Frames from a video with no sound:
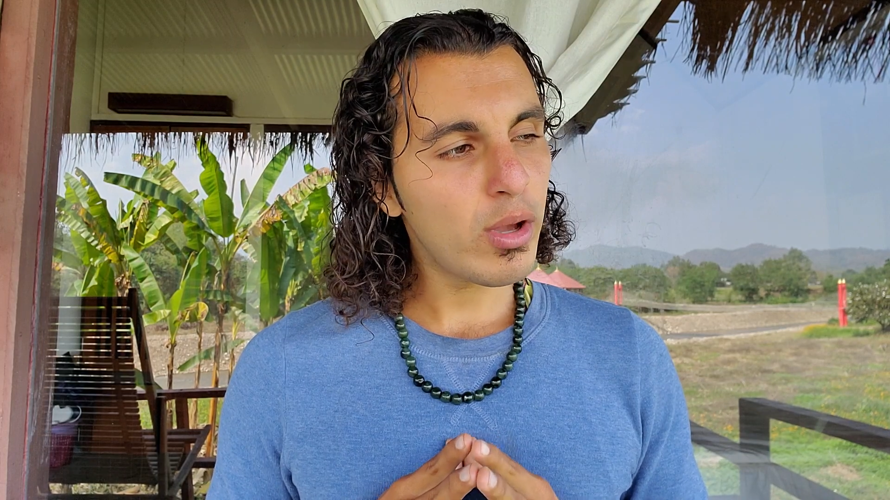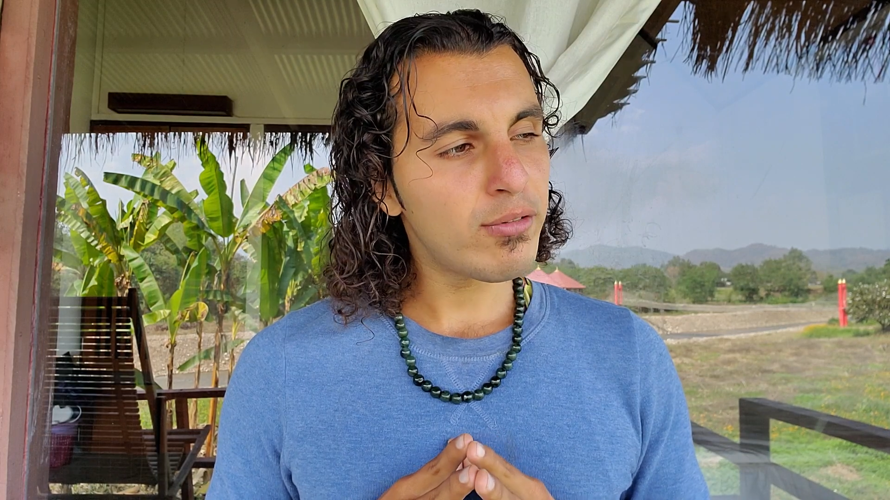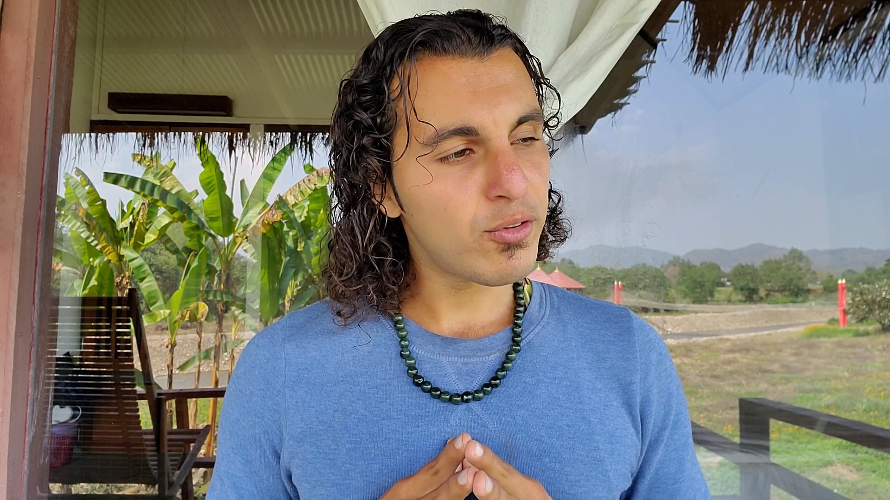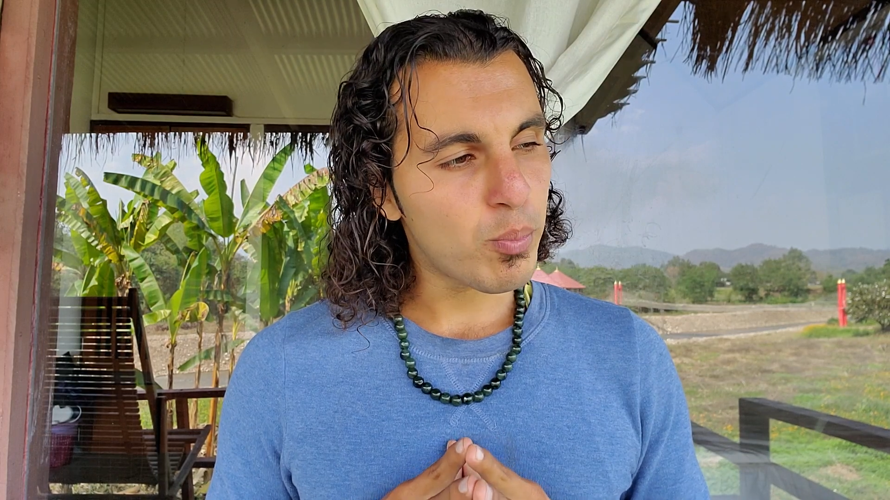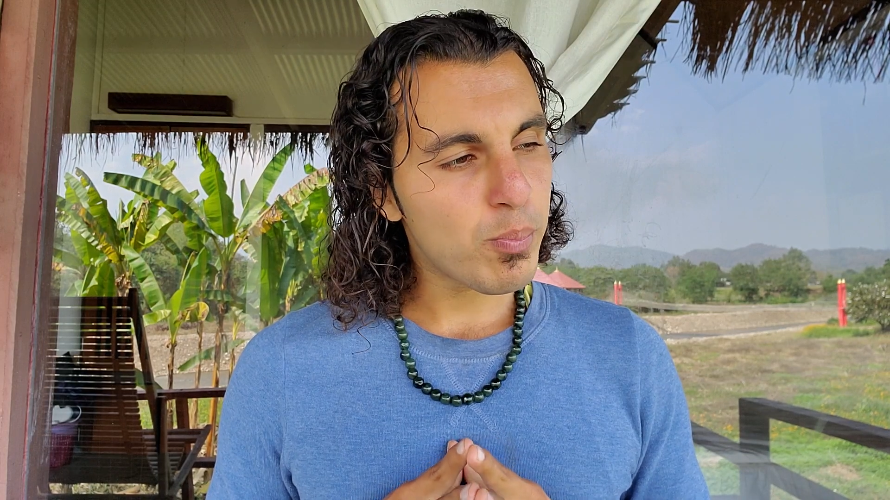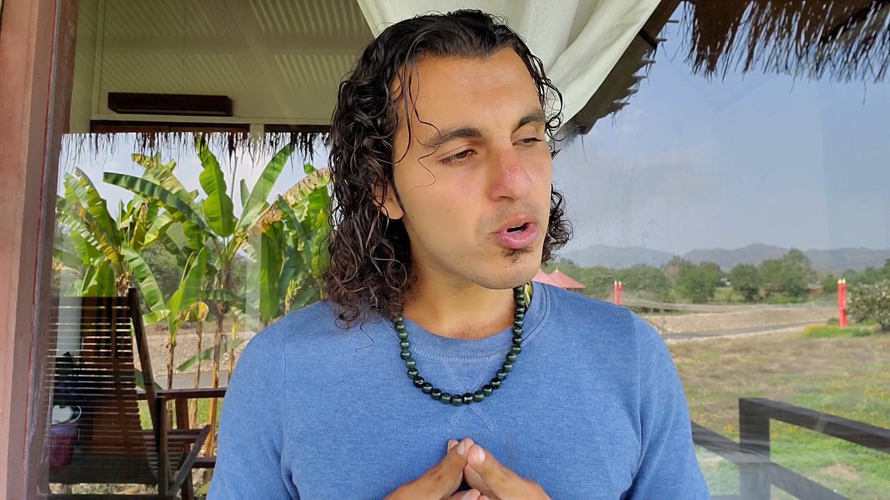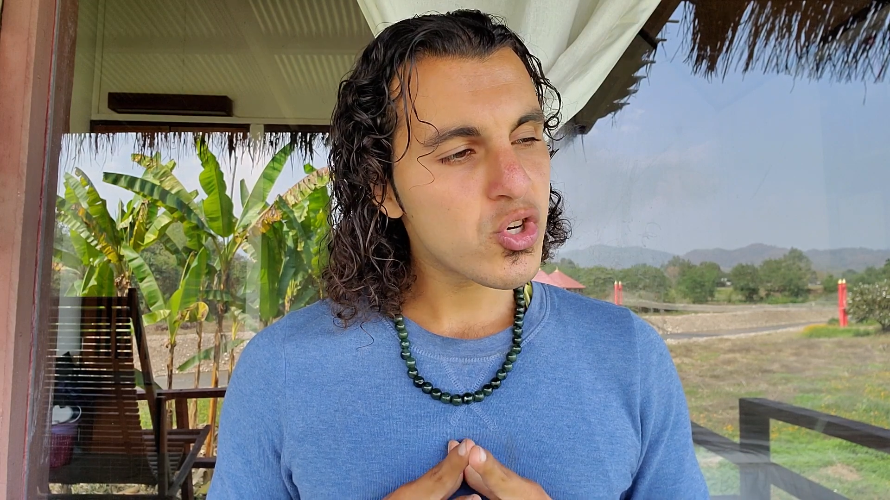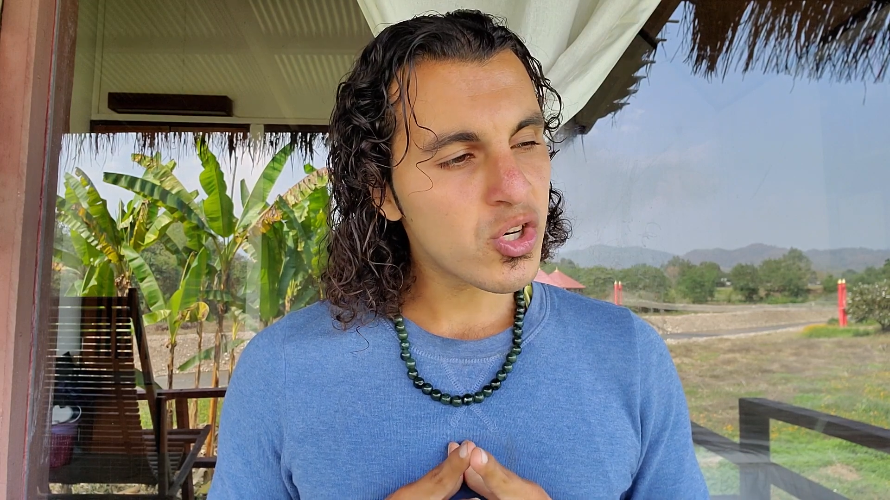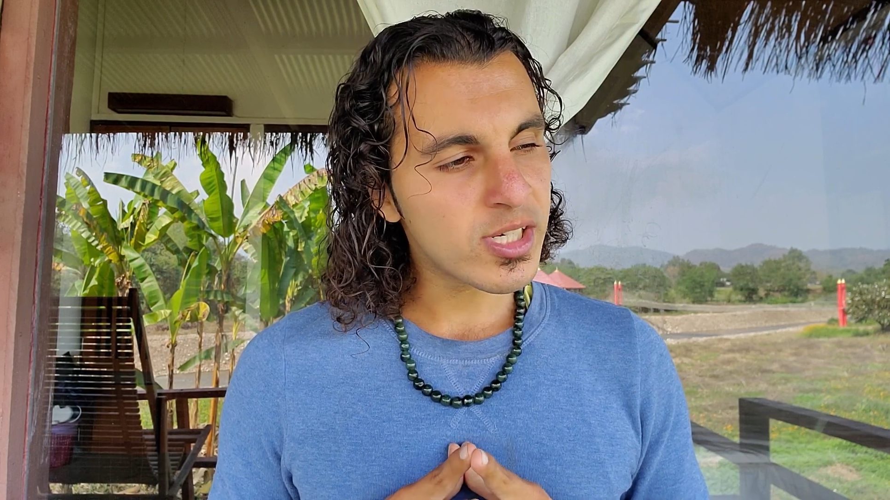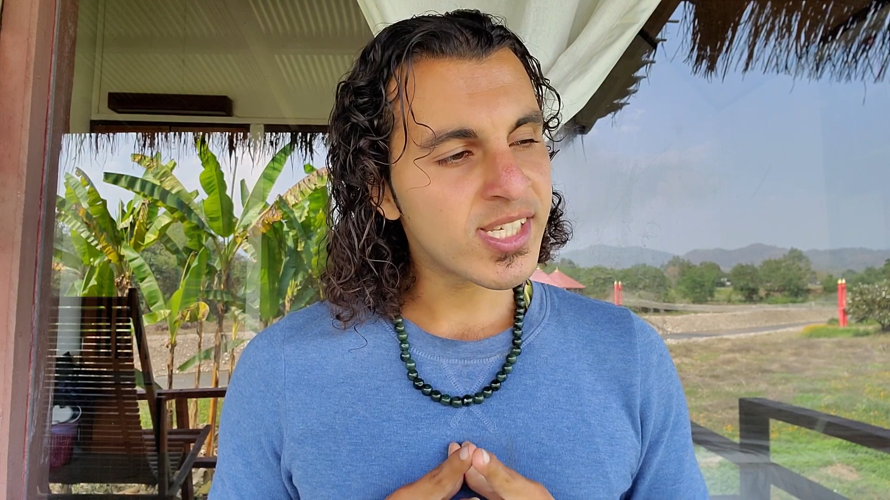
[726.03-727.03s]
if you
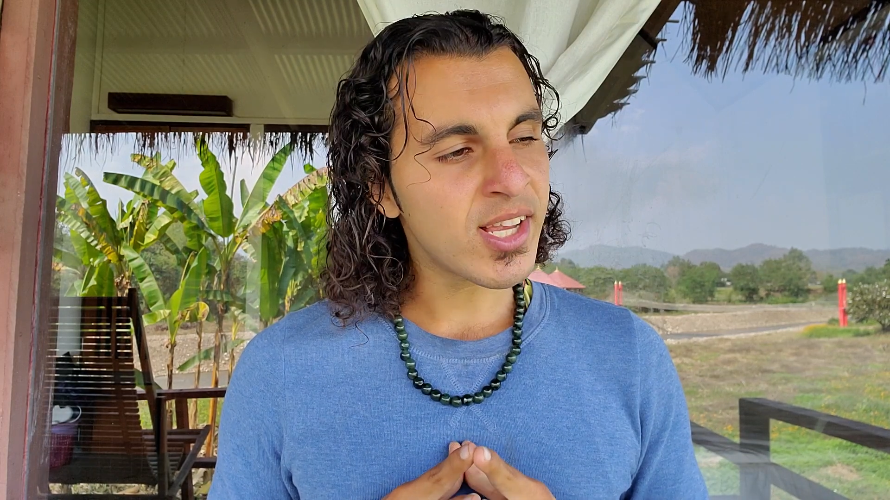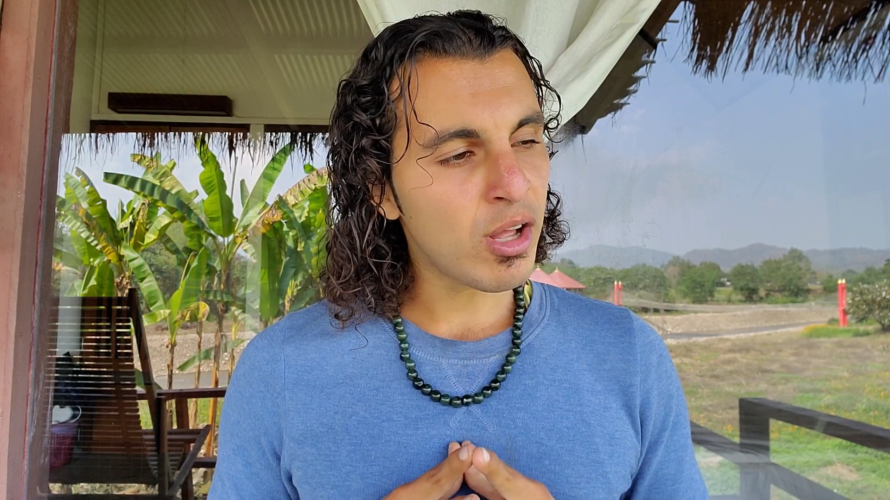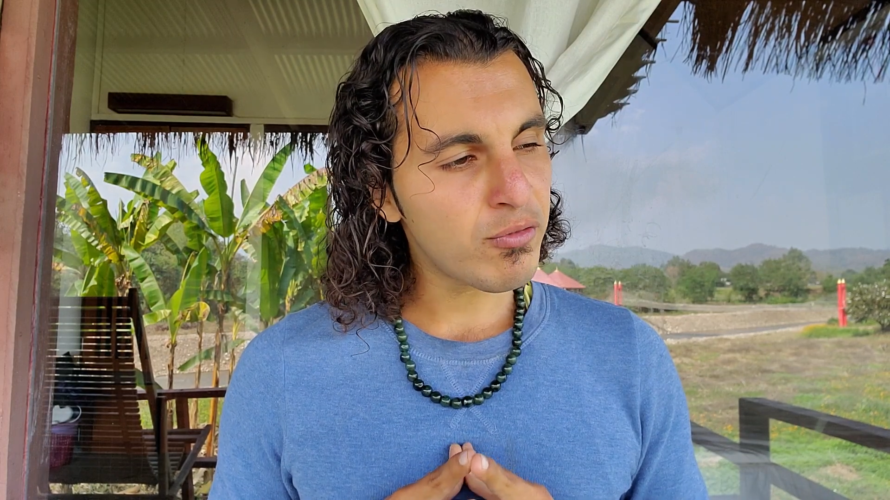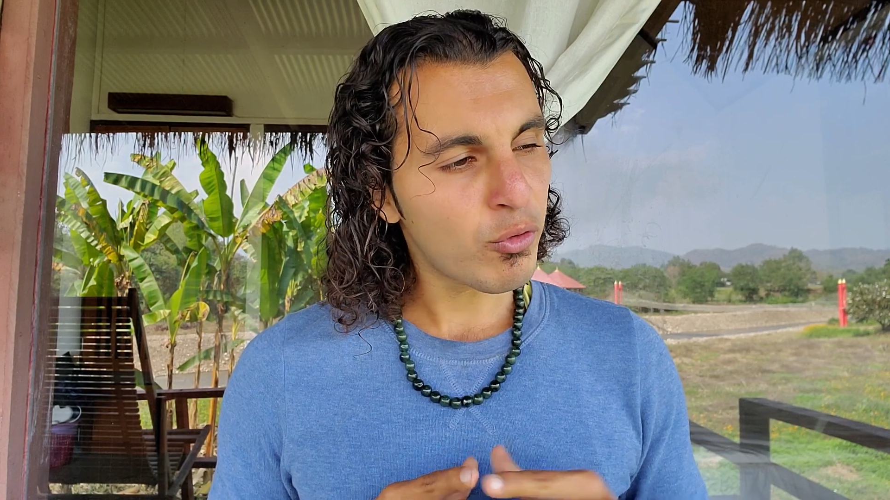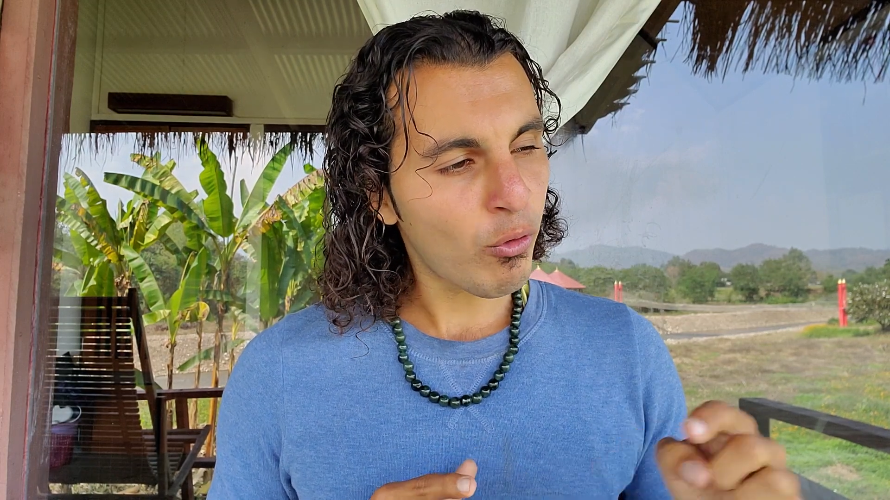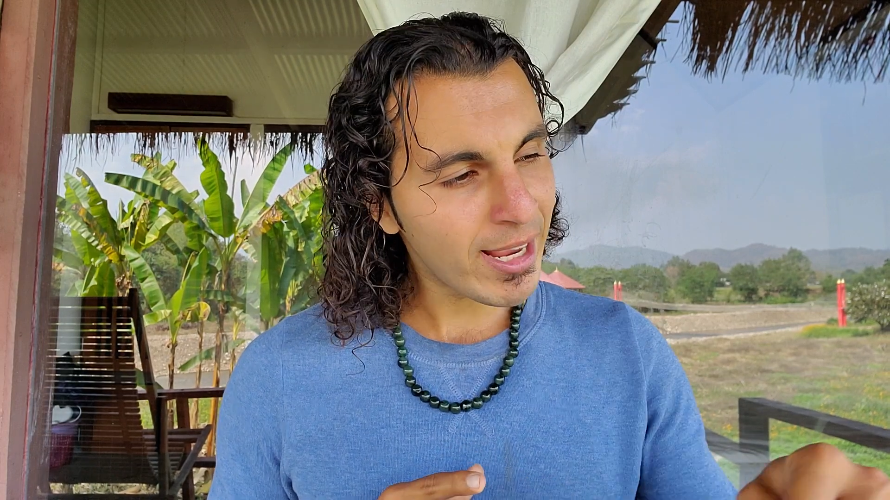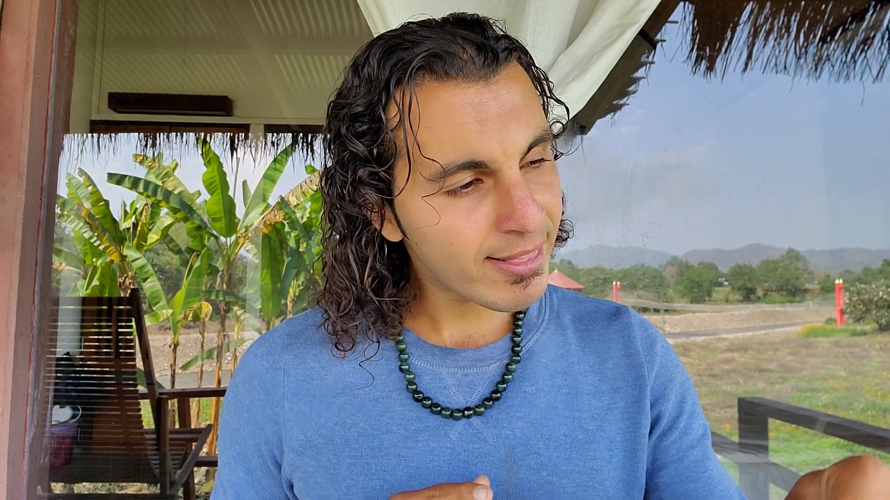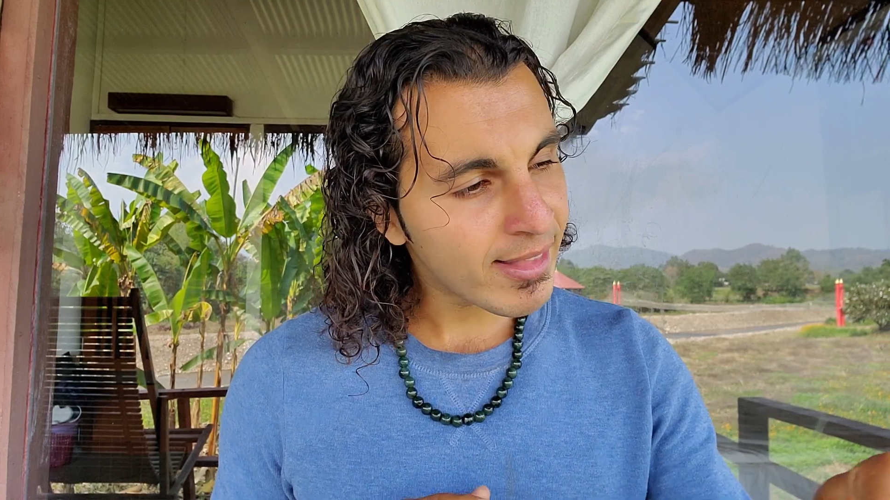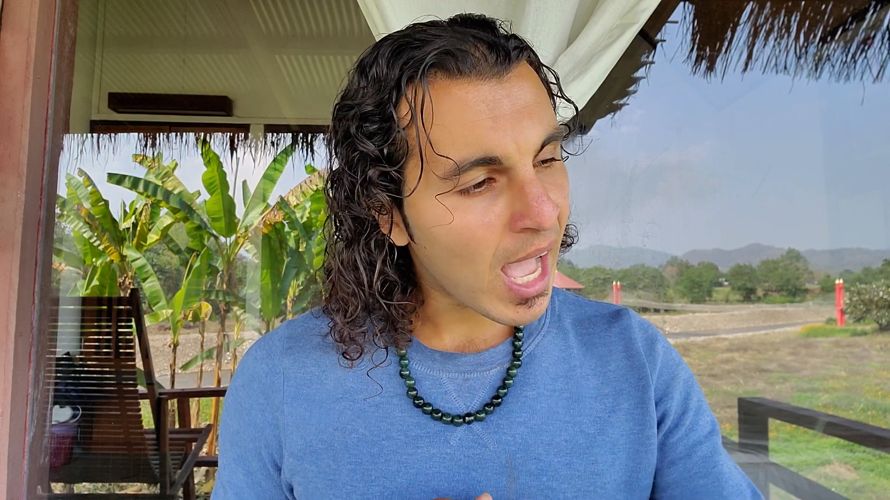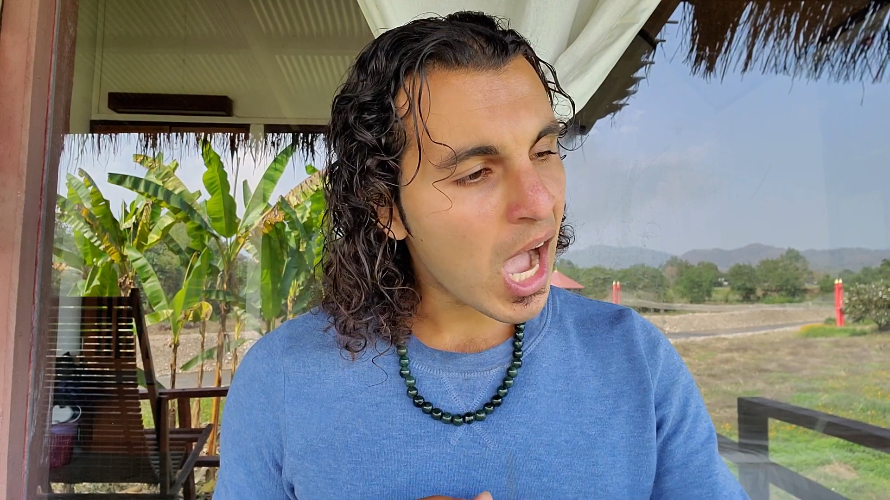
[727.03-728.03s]
push yourself
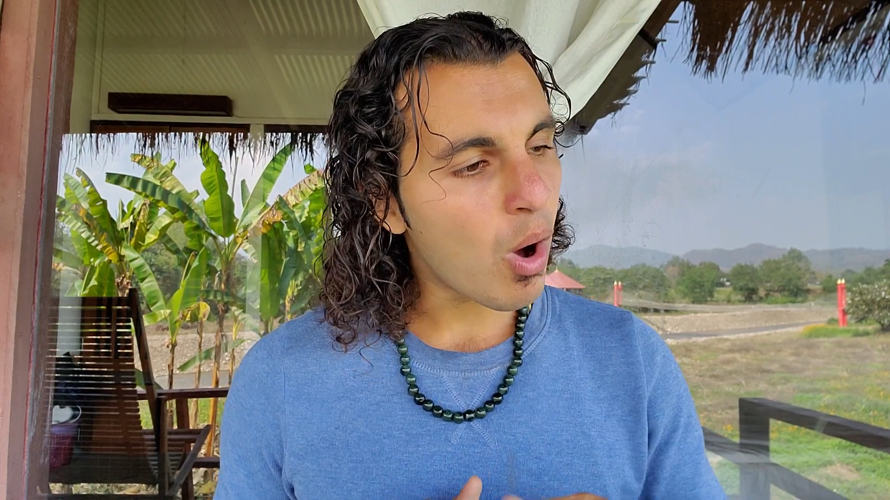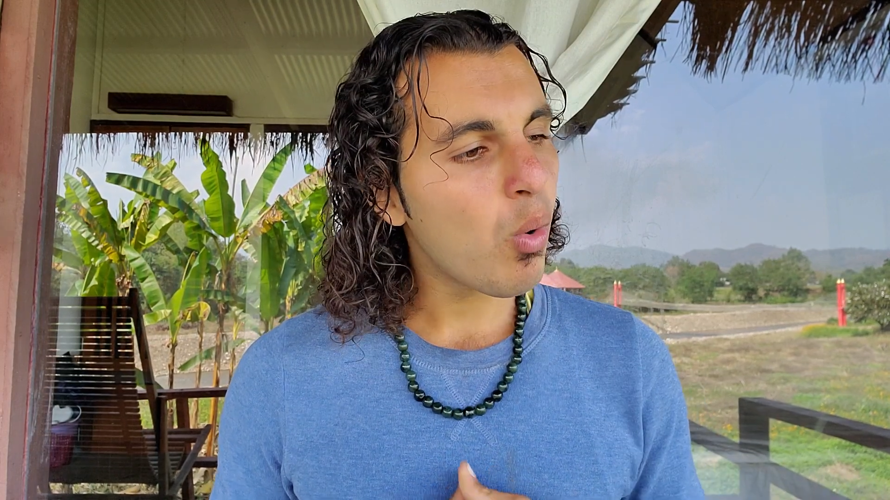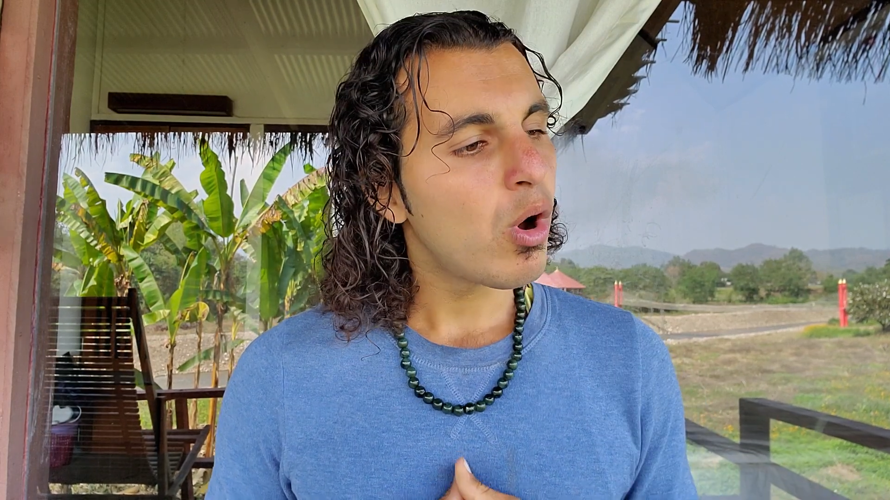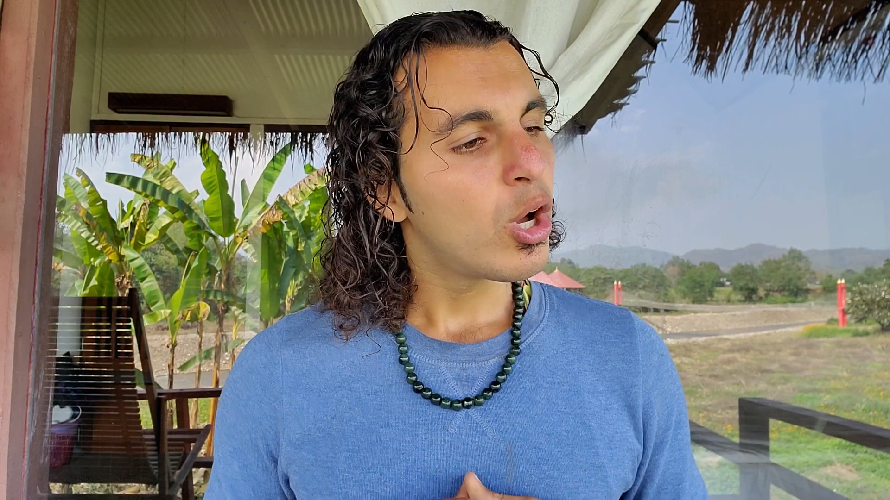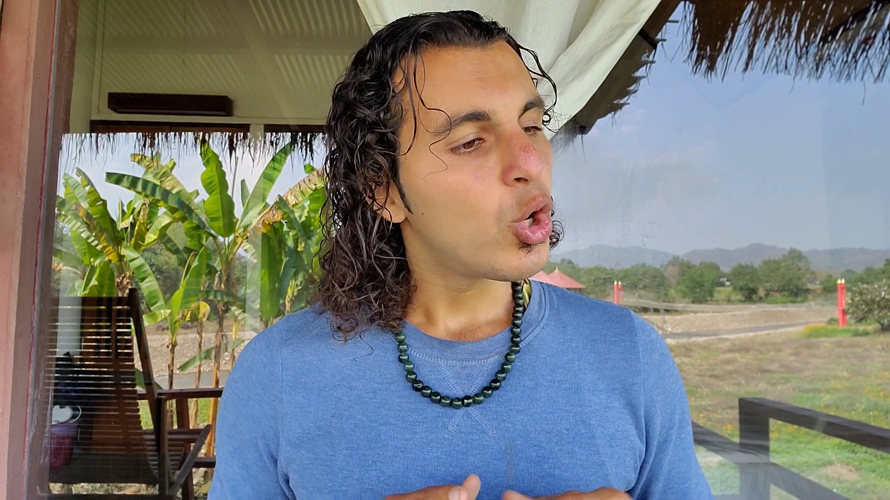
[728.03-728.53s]
right now